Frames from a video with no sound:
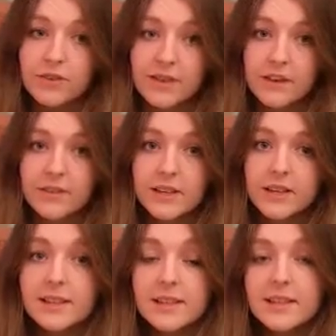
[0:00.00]
reserves
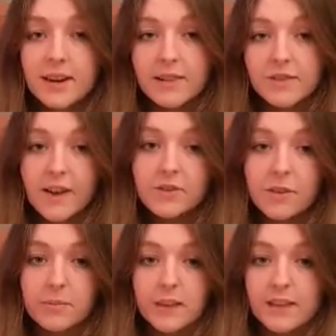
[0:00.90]
and is a certified
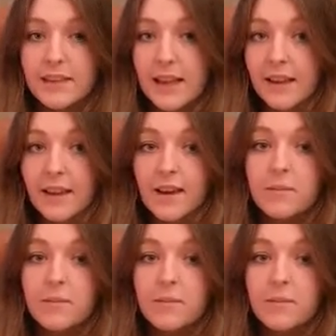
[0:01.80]
SSSI